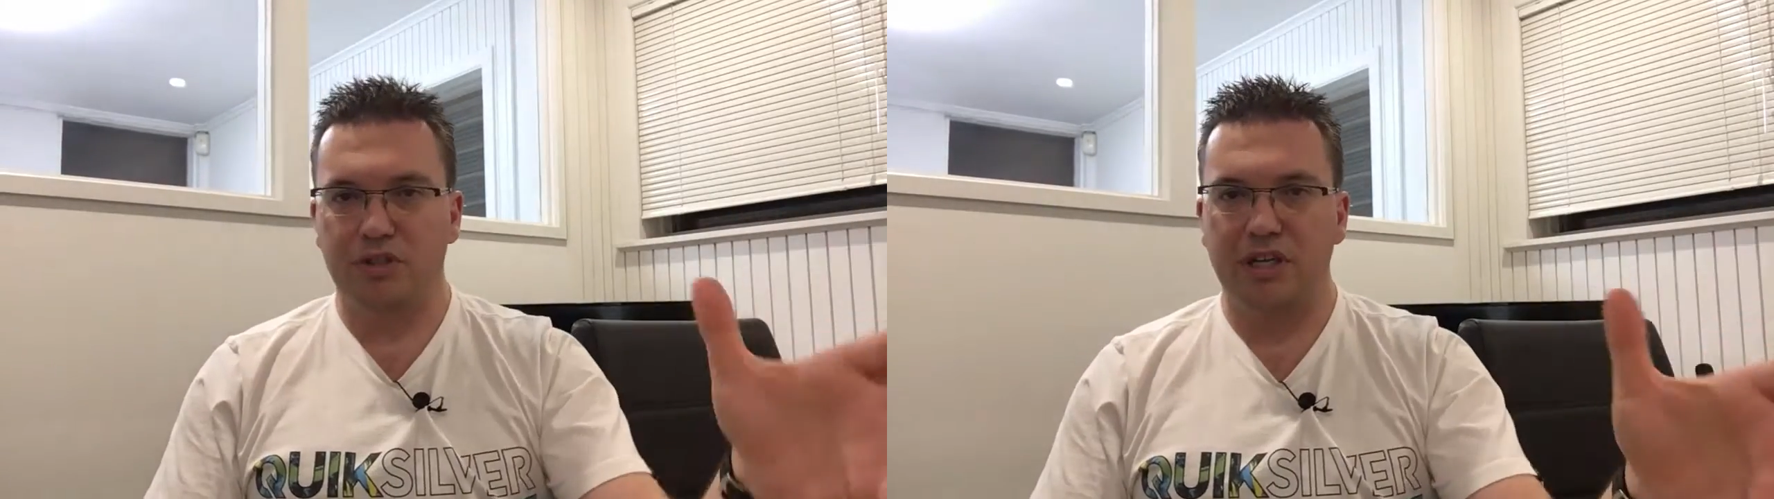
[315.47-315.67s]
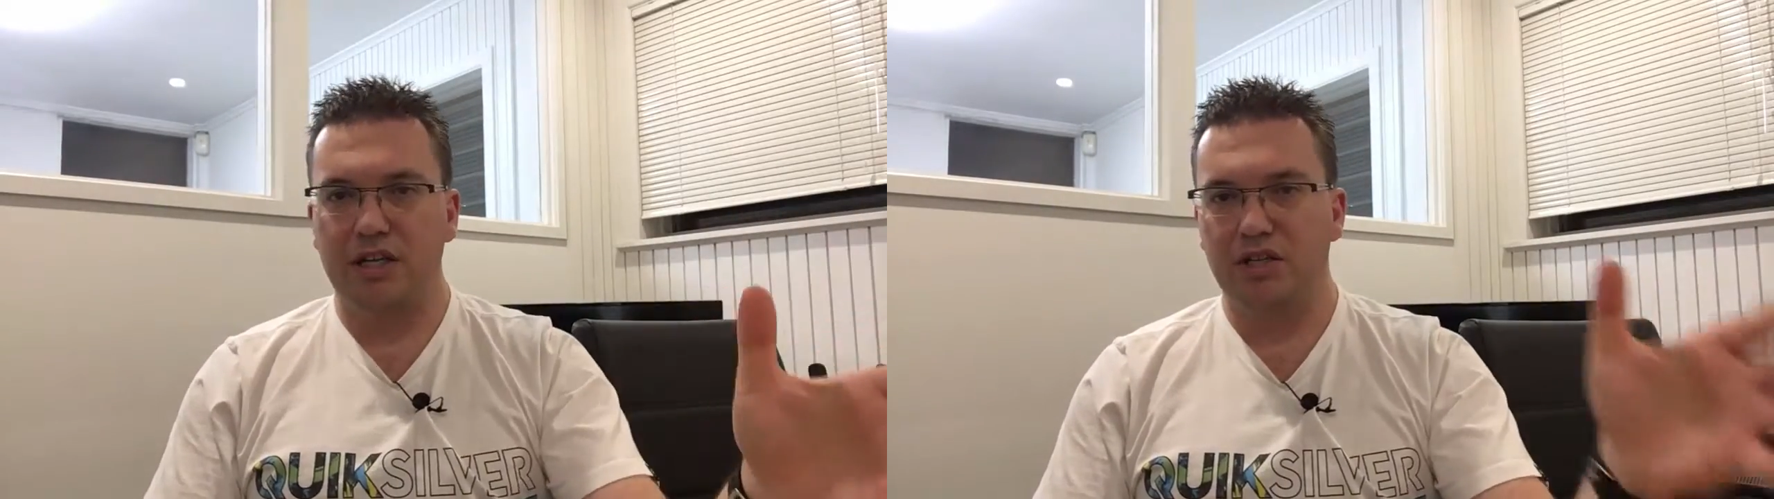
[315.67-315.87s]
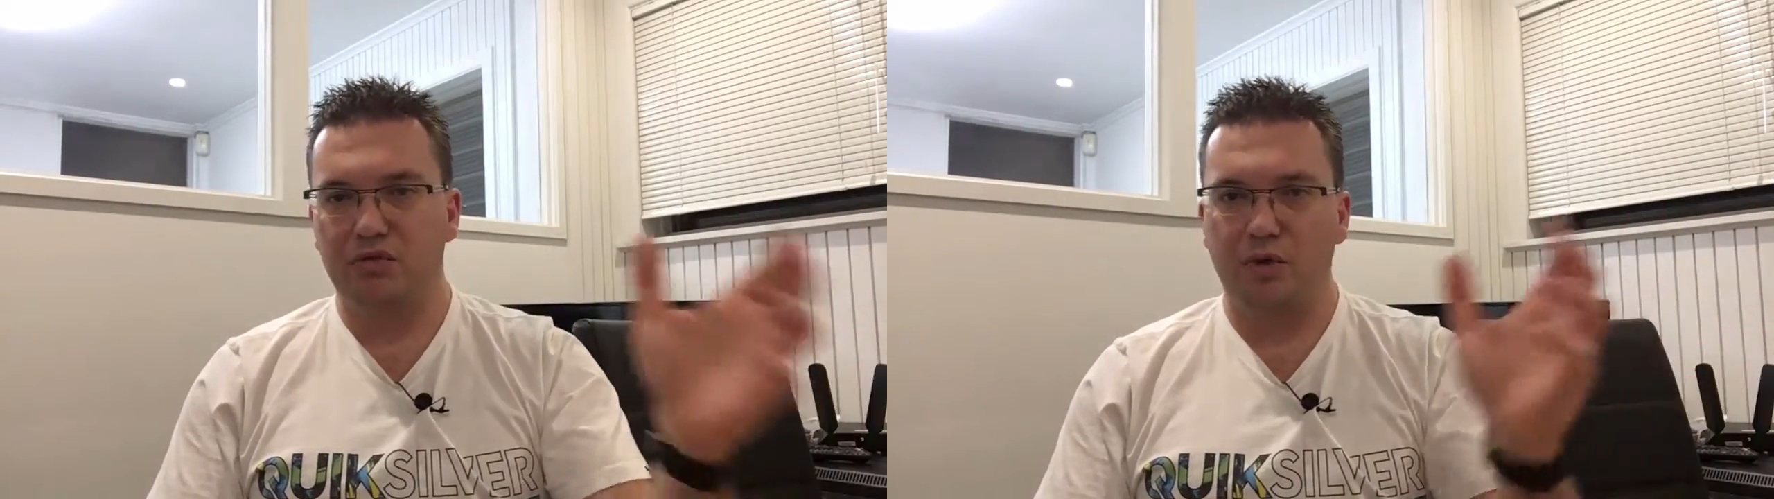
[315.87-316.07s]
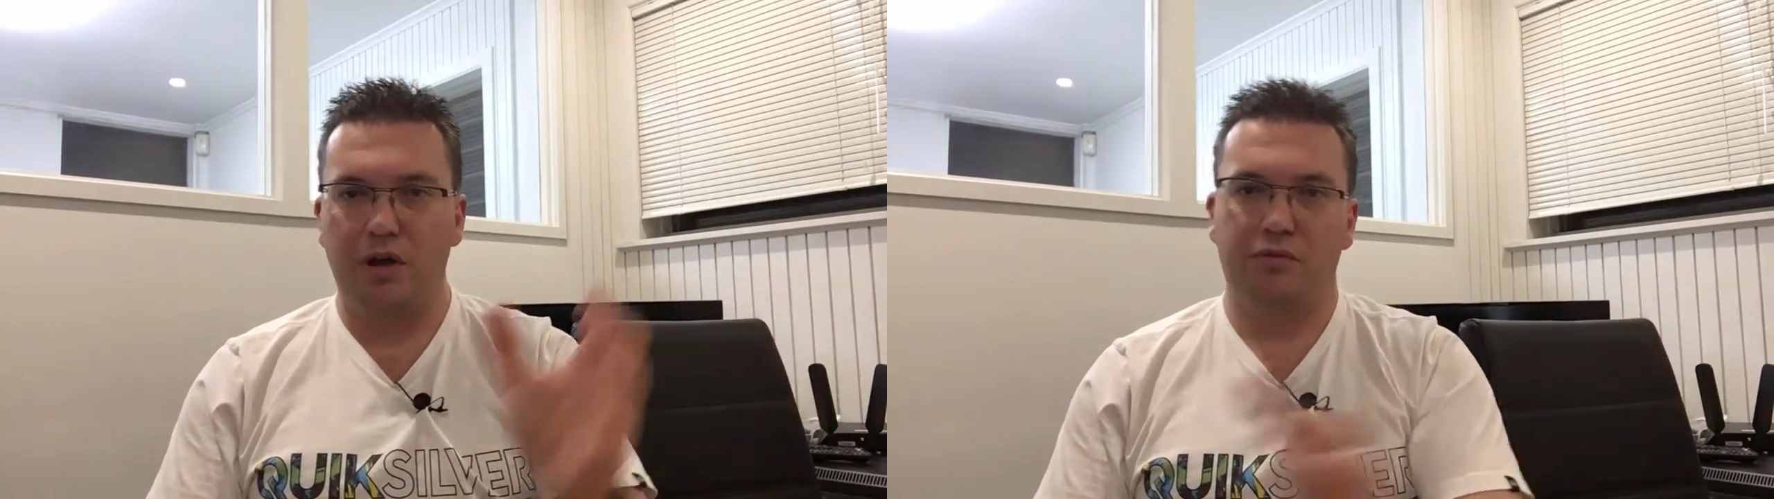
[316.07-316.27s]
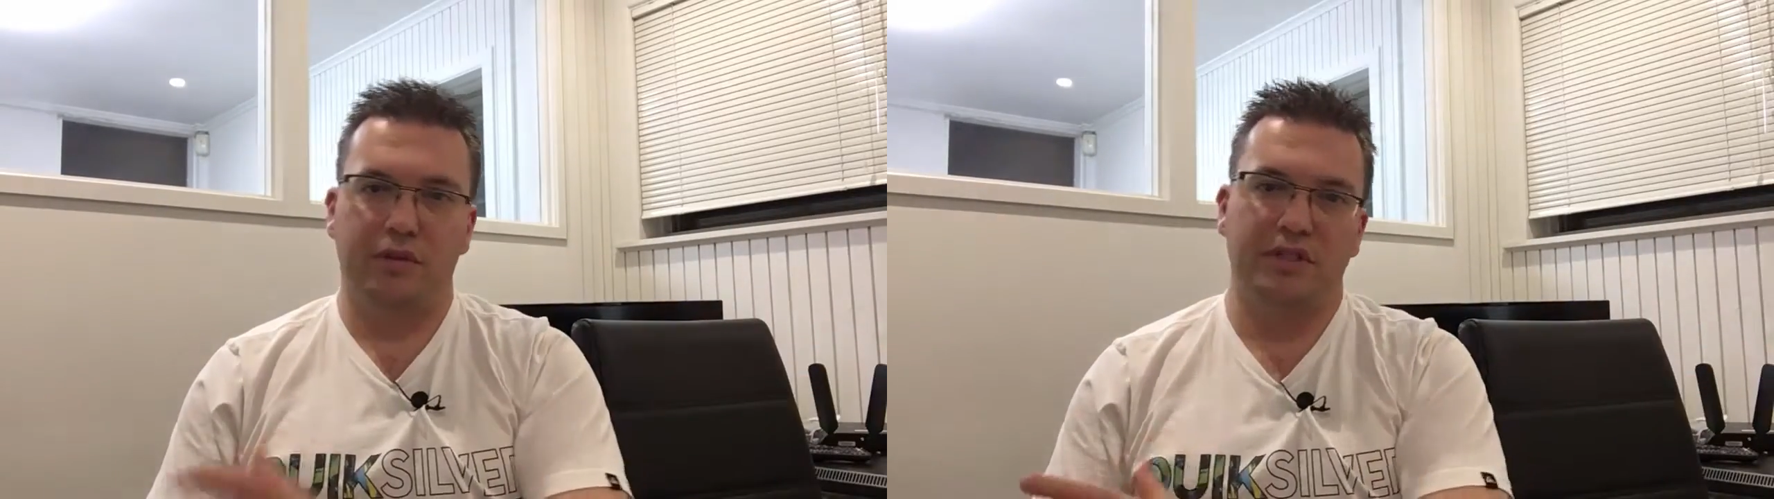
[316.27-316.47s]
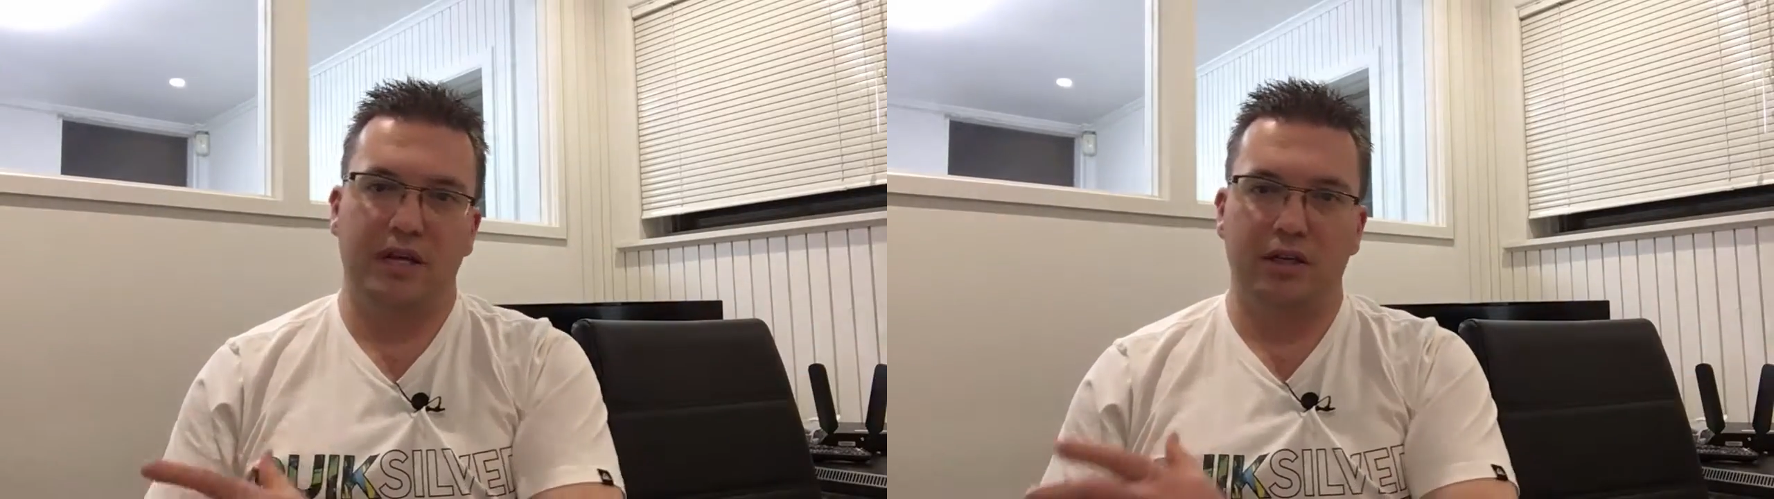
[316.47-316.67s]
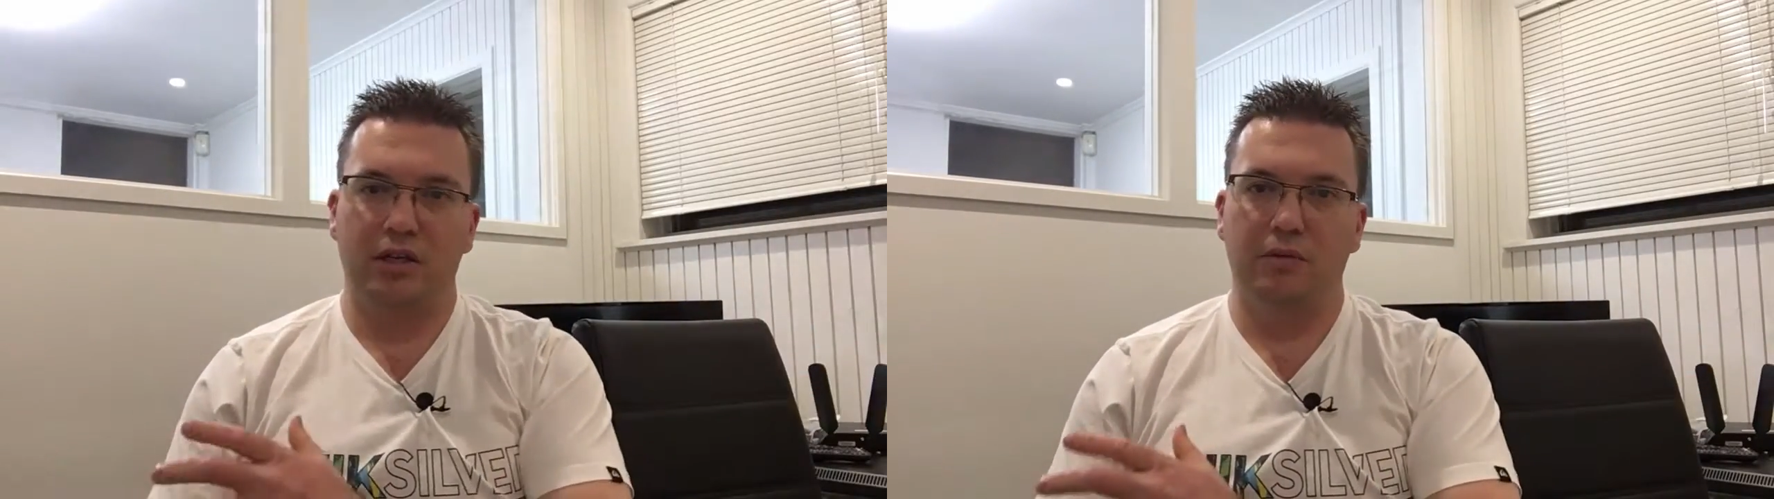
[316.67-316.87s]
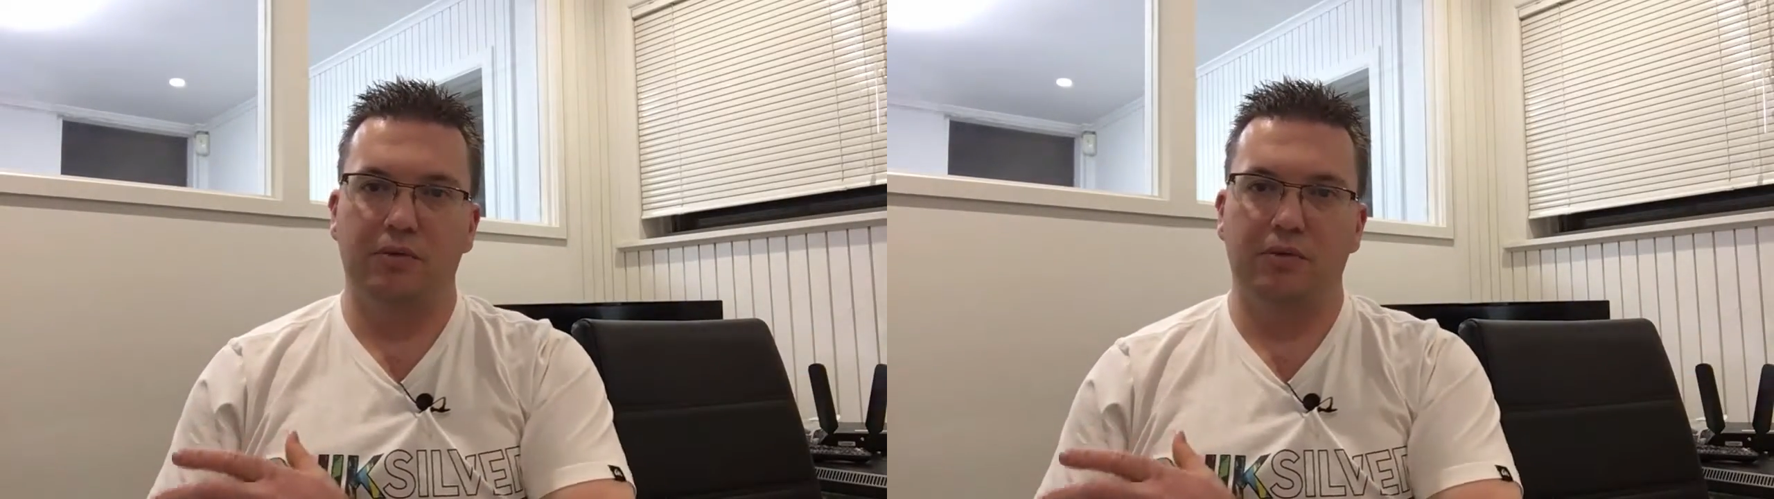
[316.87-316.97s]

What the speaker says: stages right through the technical